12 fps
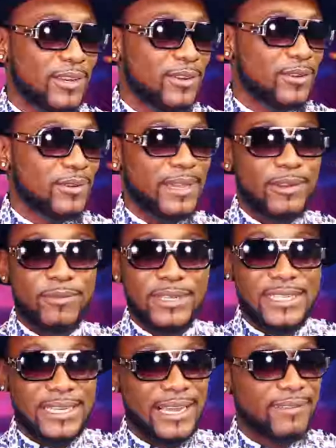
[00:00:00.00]
And
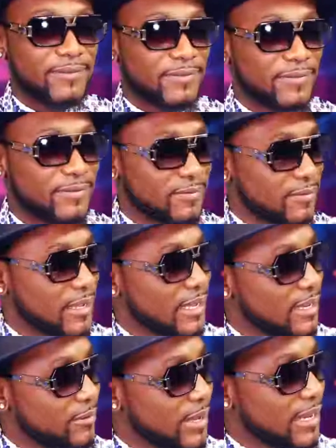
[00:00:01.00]
we didn't have,
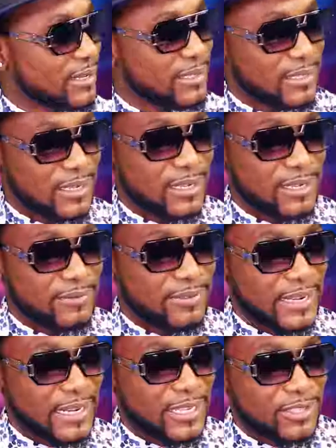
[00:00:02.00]
we had
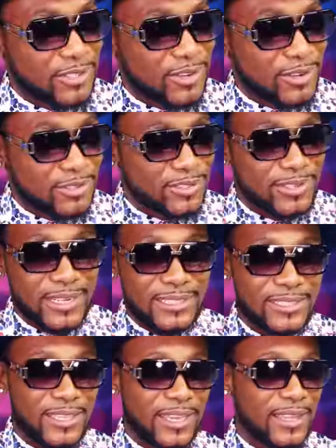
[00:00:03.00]
financial
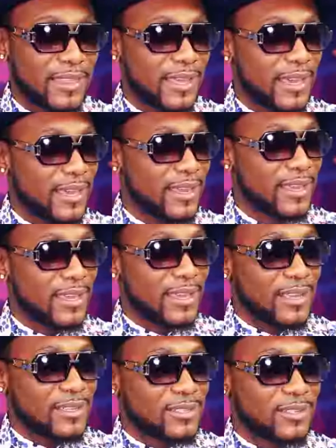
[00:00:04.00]
constraints here and there.
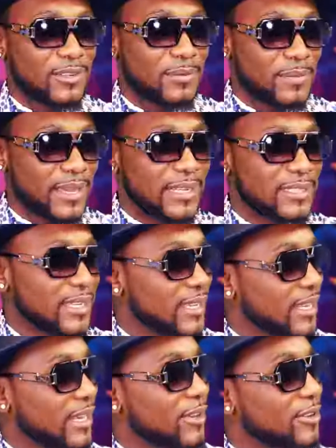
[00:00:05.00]
So me and
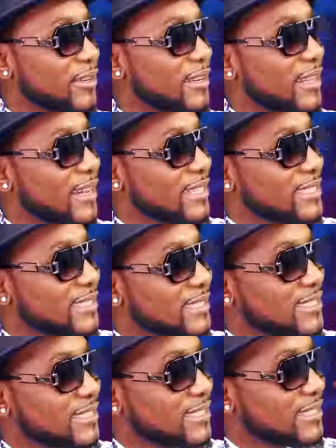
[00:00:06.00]
JK could
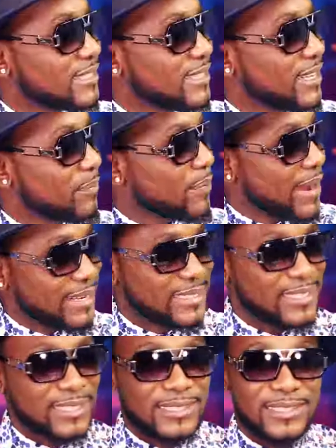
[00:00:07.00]
not
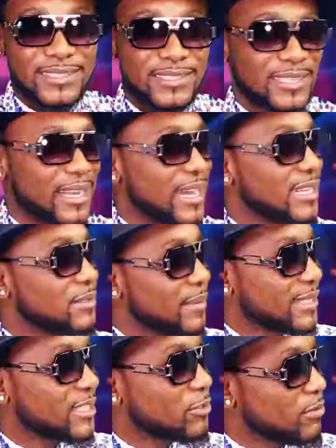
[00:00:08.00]
practice as
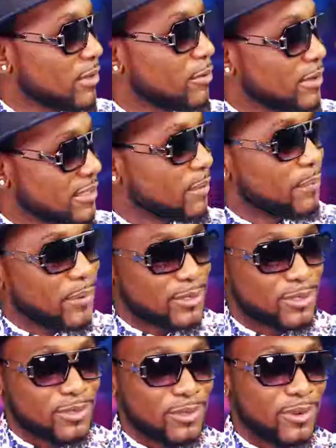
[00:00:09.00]
much as we were
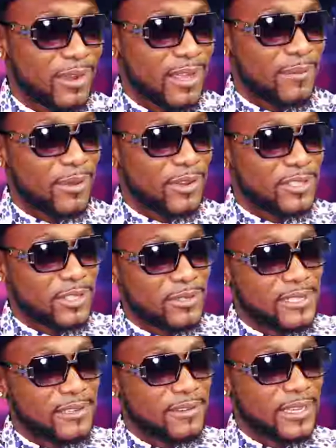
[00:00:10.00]
supposed to, because he
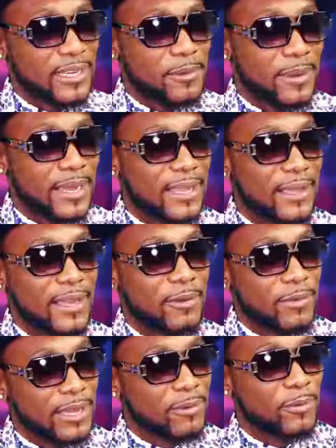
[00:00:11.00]
was living in Divala
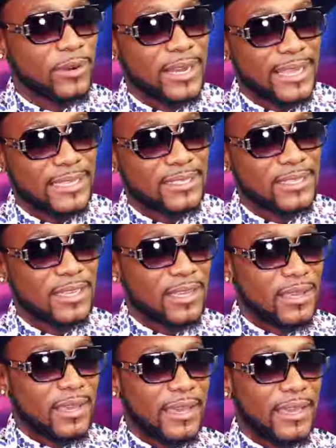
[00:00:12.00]
and we had Woodlands,
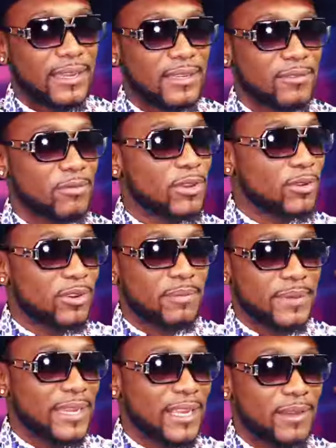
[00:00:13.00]
and we
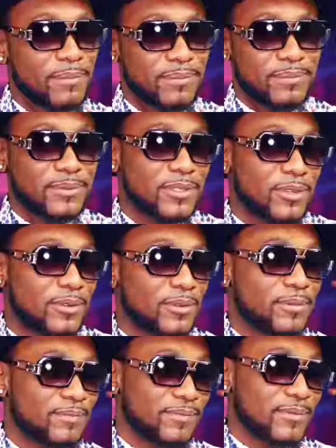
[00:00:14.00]
couldn't meet up.
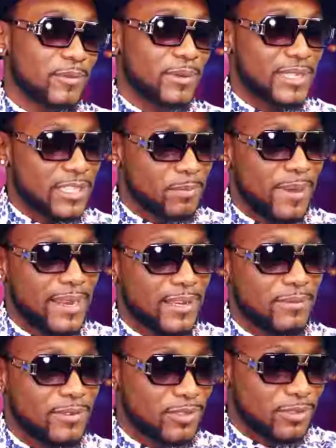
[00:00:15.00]
So we
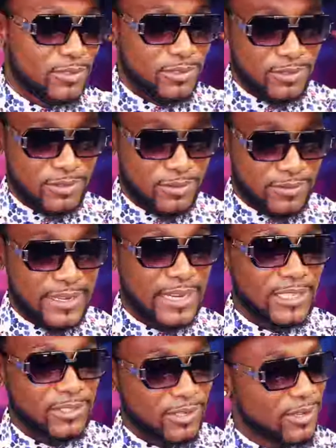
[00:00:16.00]
disbanded due to
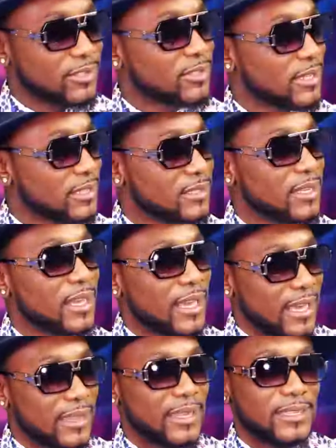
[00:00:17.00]
financial constraints.
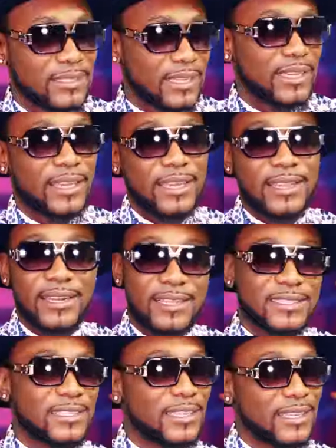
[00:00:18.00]
And then JK, the
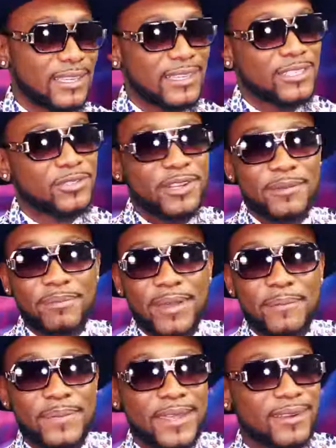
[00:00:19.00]
next thing, I saw him
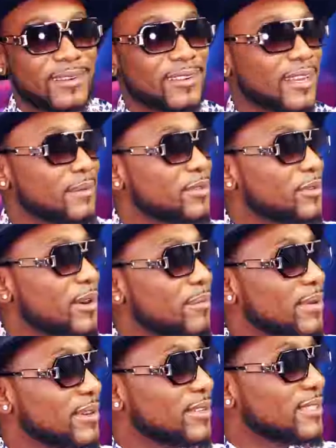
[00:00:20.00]
appearing on MC
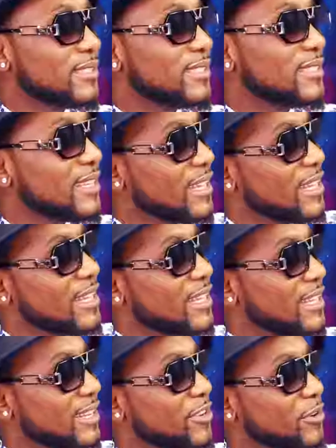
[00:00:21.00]
Wabuno's,
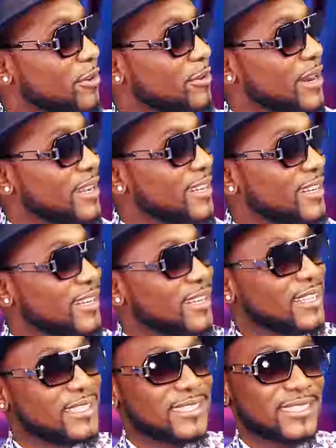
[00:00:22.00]

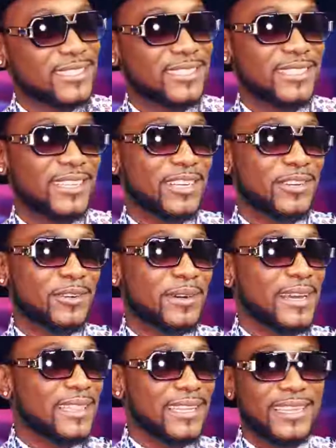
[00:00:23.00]
record,
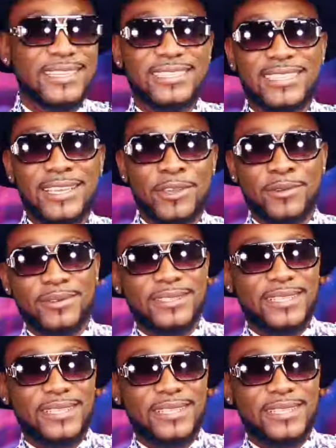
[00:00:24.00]
and the next thing he